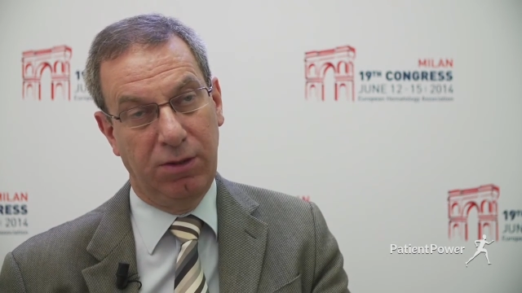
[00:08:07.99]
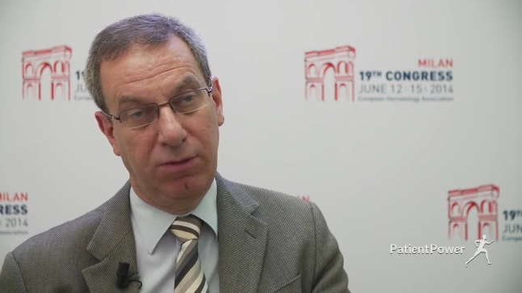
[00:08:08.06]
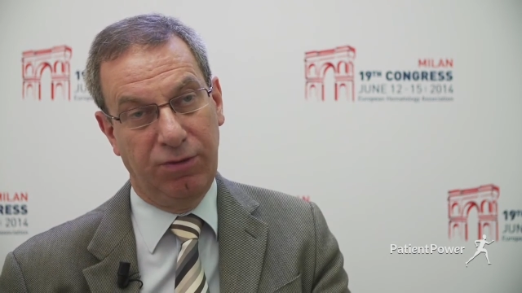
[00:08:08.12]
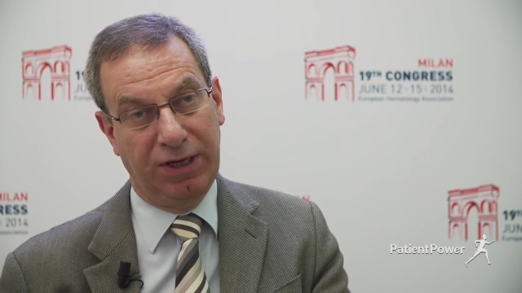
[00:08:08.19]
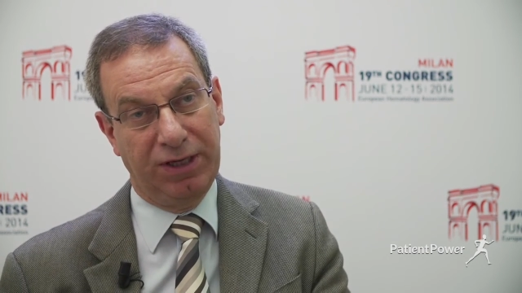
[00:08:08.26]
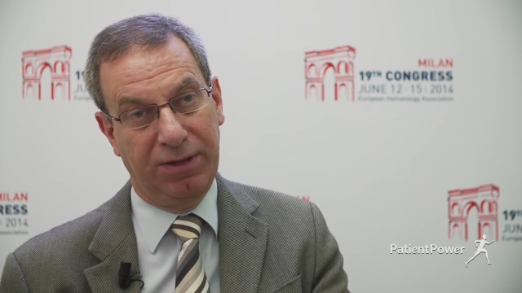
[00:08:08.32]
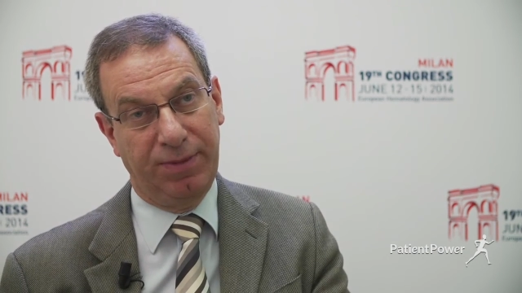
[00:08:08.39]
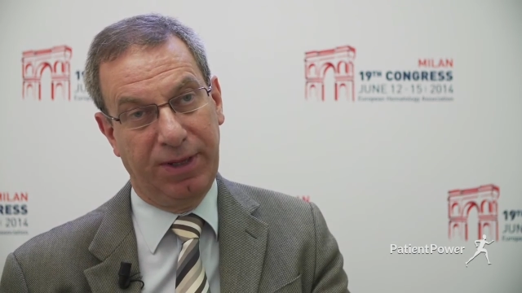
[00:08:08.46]

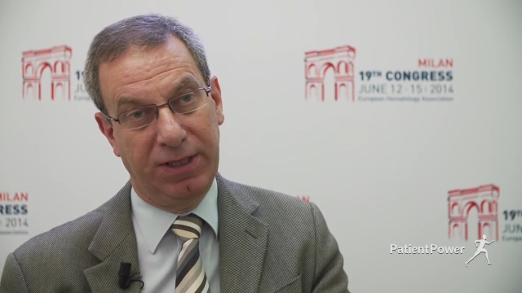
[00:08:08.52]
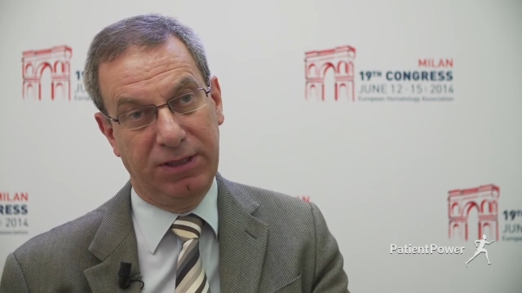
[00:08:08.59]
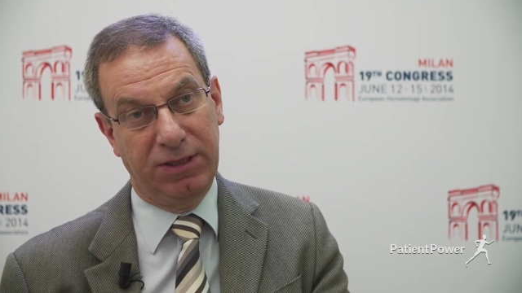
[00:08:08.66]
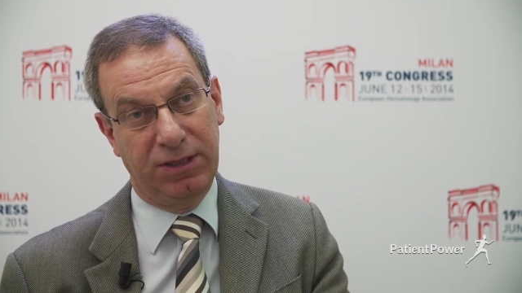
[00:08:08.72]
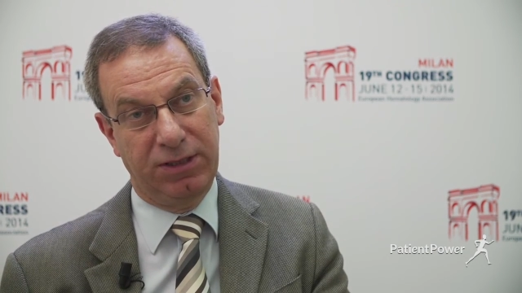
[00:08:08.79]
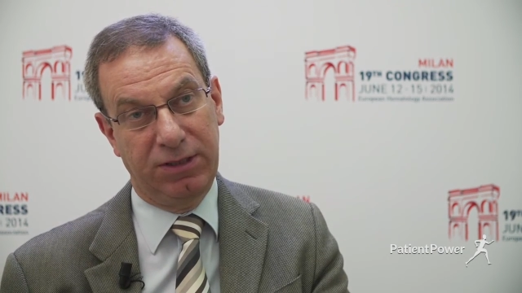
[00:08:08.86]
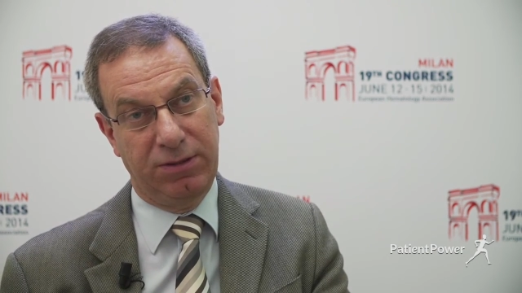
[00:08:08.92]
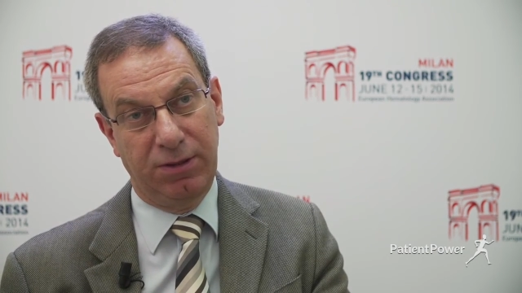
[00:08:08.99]

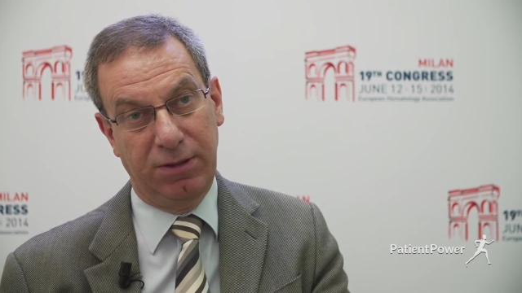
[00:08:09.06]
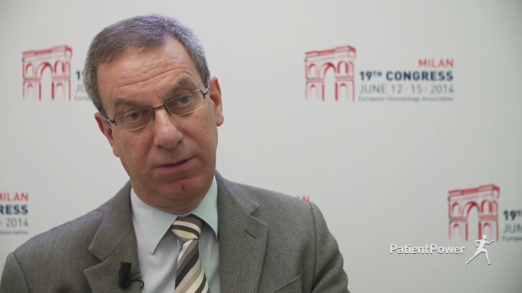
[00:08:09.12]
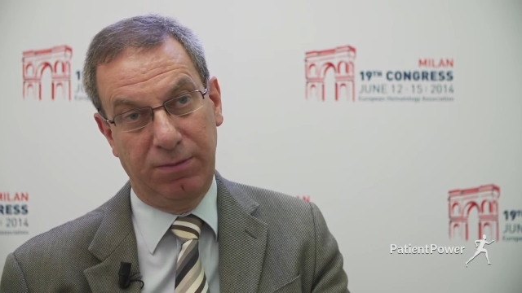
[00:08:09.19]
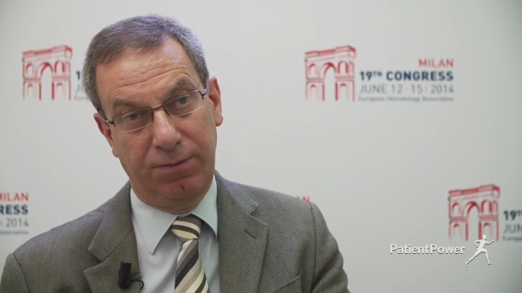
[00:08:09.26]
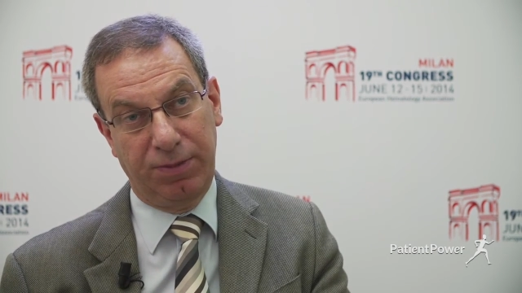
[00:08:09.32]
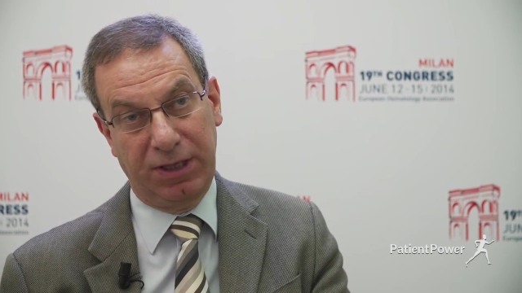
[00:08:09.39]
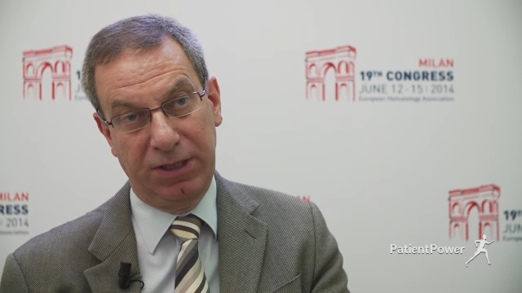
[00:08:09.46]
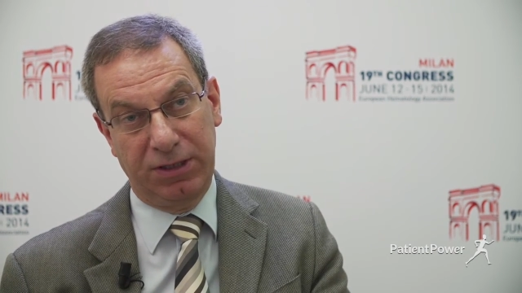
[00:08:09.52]
randomizes
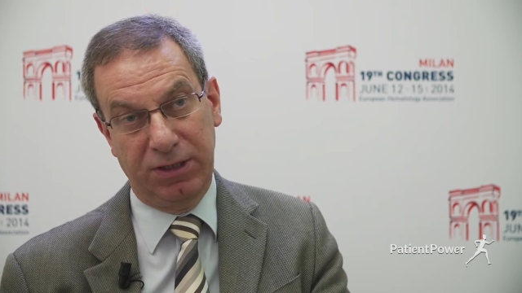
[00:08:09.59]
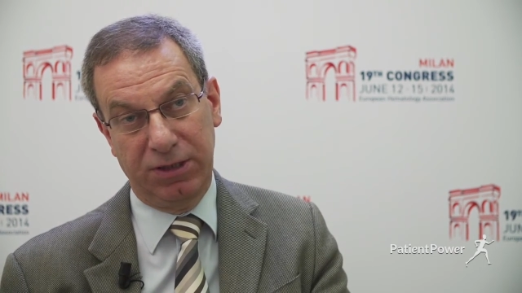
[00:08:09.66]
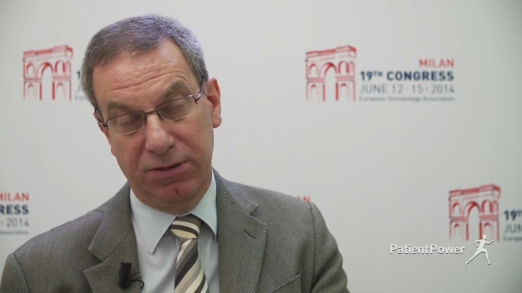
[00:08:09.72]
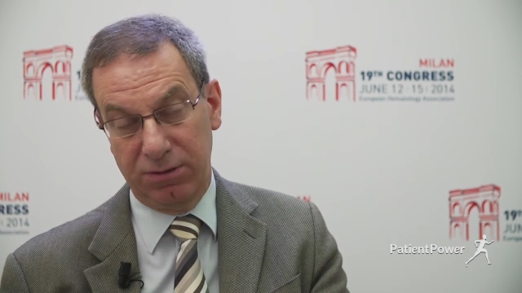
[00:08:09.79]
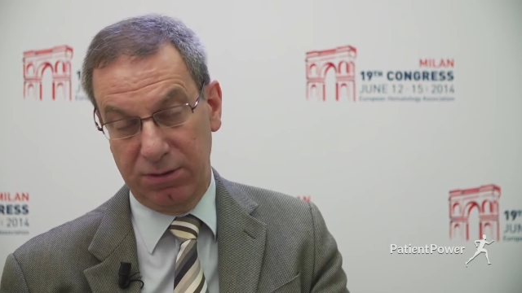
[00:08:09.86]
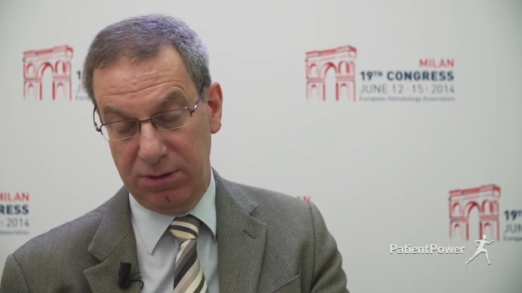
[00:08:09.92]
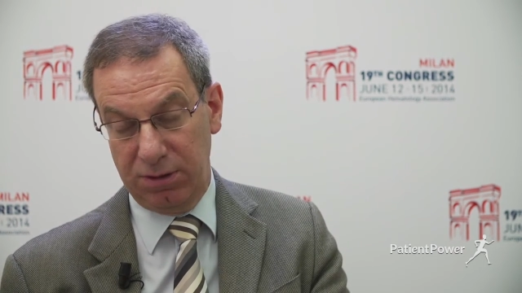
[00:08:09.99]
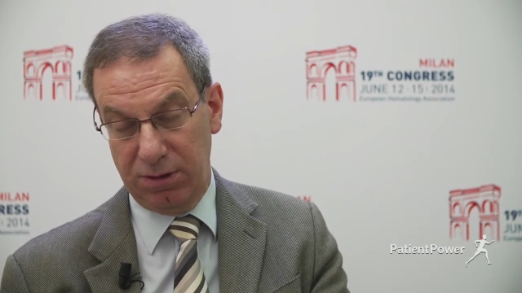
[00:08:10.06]
patients